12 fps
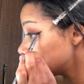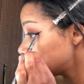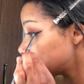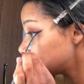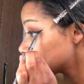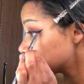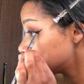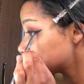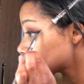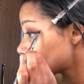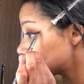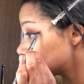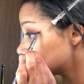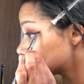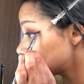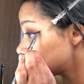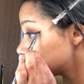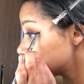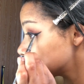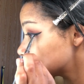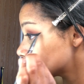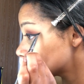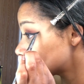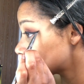and it makes me sad because I've used
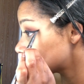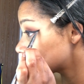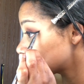this product